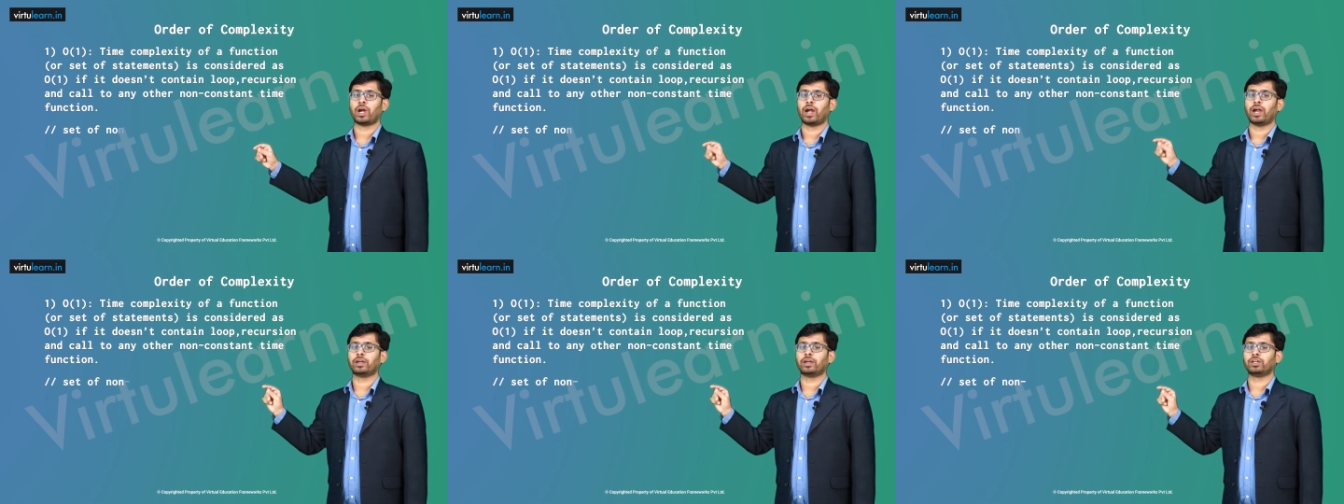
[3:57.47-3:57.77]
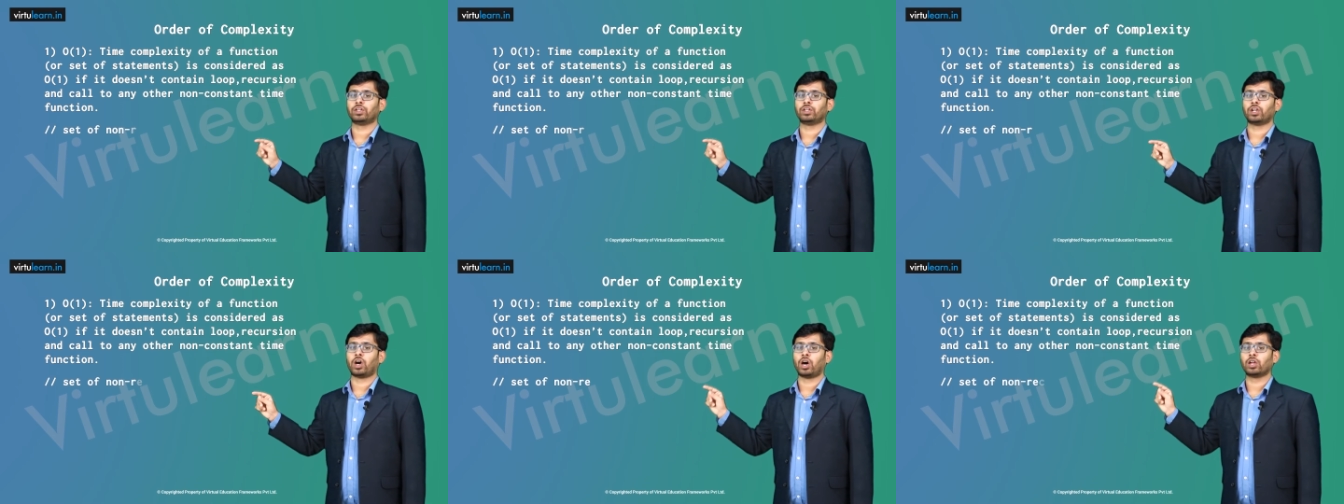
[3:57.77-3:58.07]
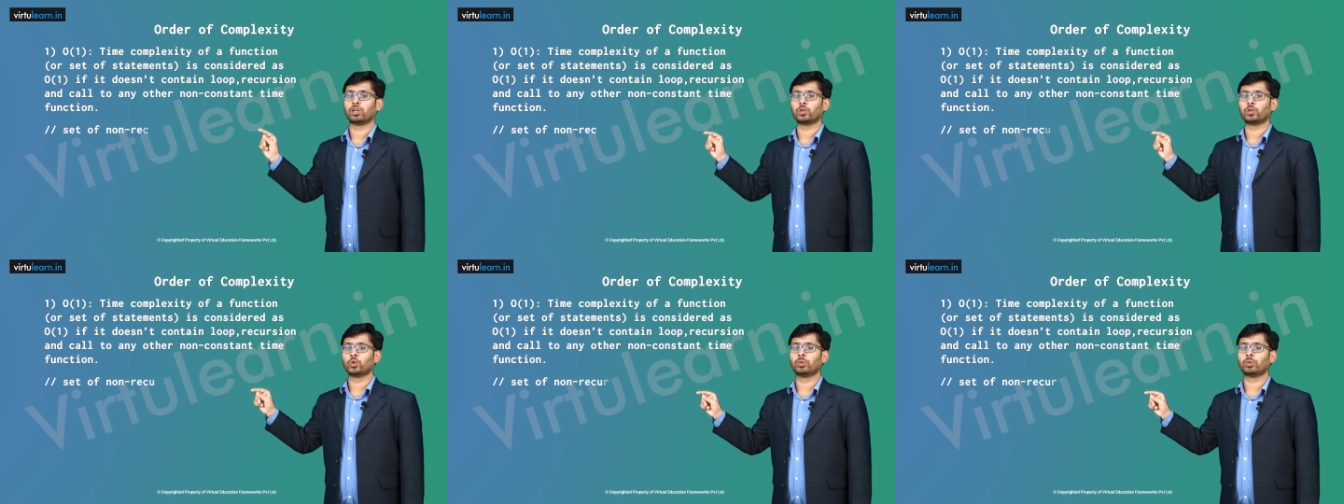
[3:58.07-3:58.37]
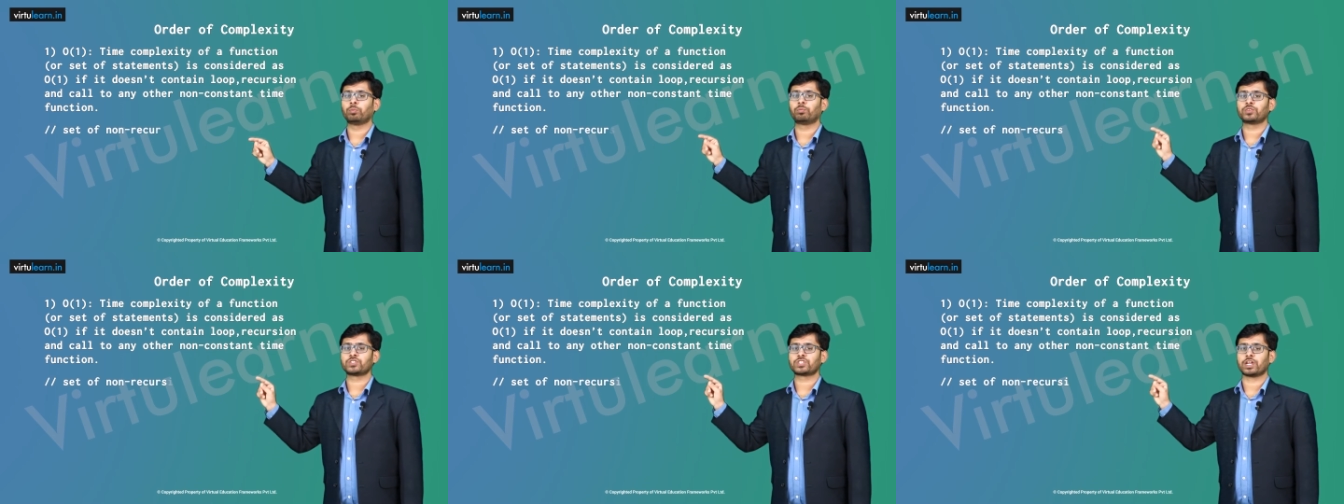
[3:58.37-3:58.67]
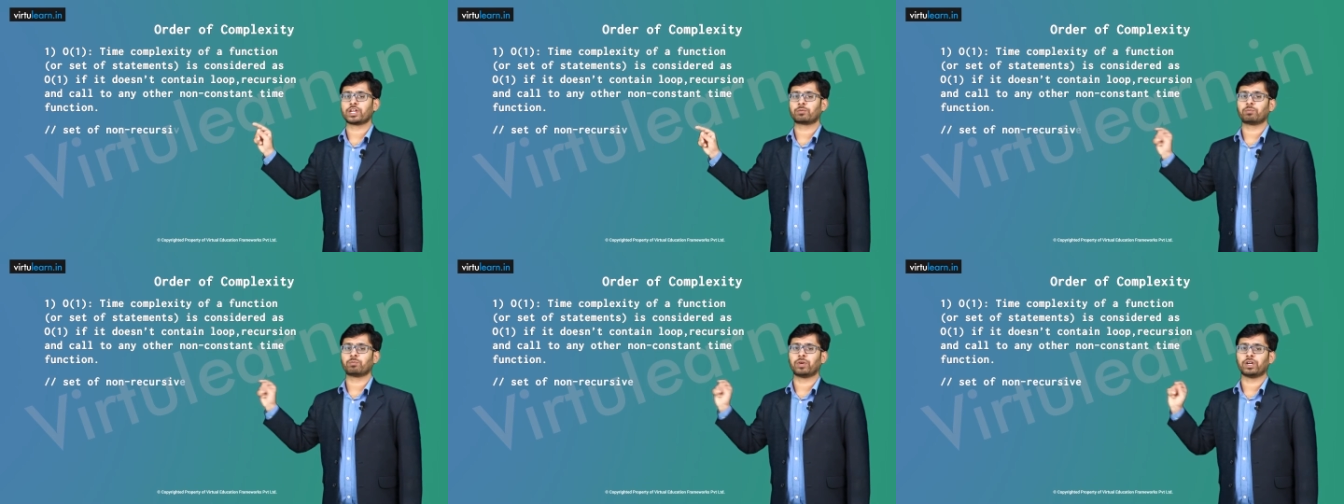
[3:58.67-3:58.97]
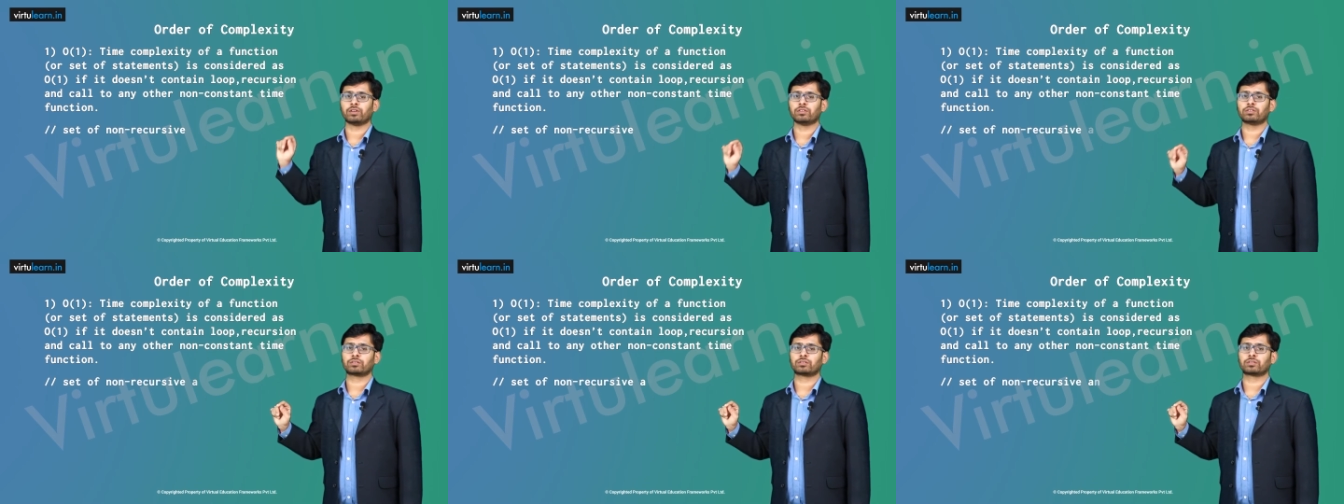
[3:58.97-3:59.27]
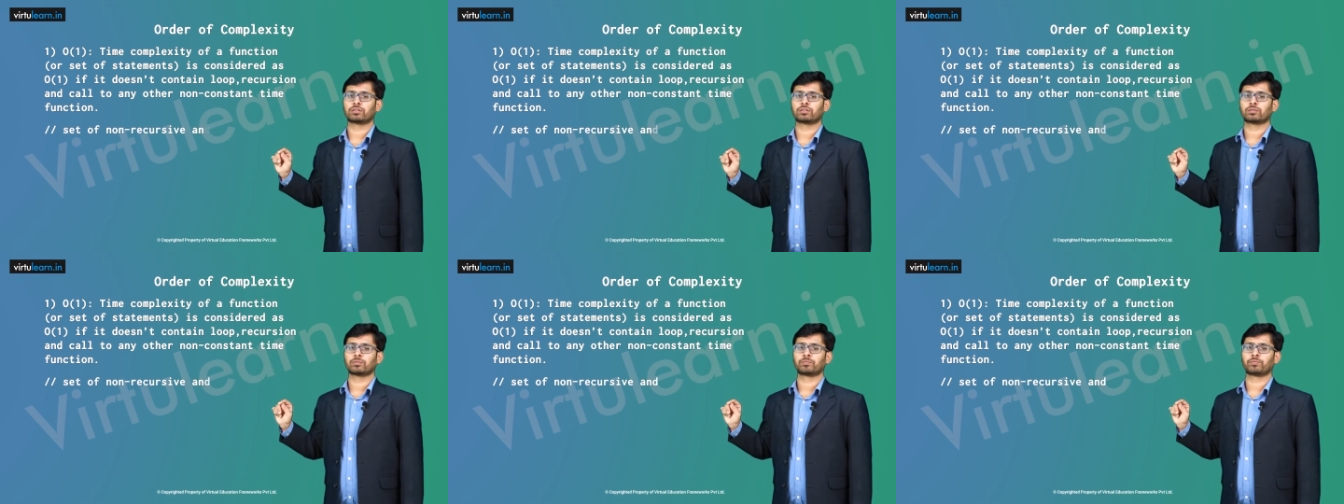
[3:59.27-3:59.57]
and non-loop
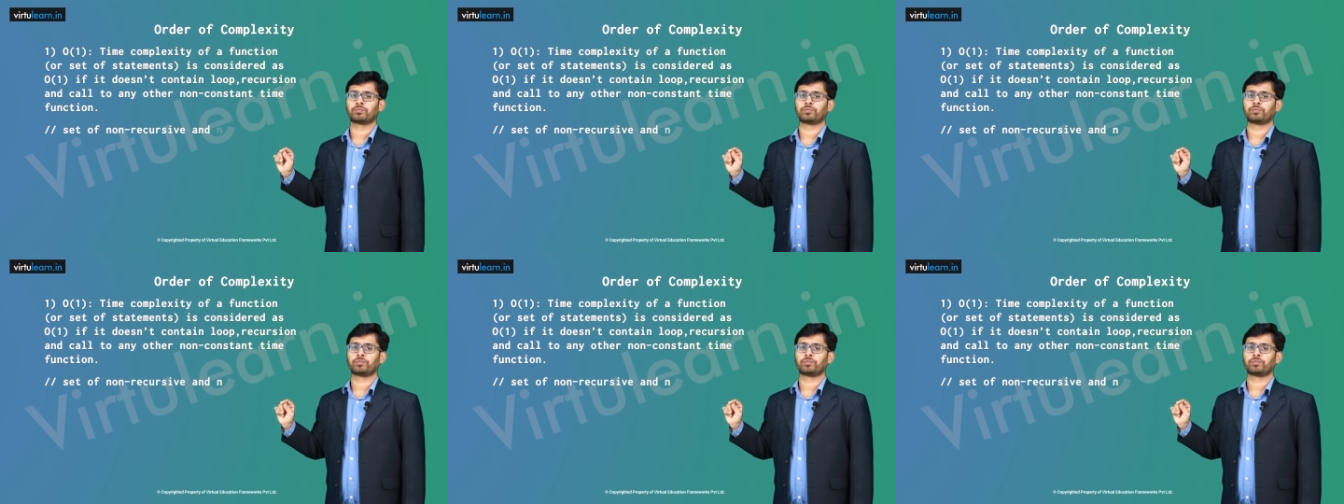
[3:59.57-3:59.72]
statements.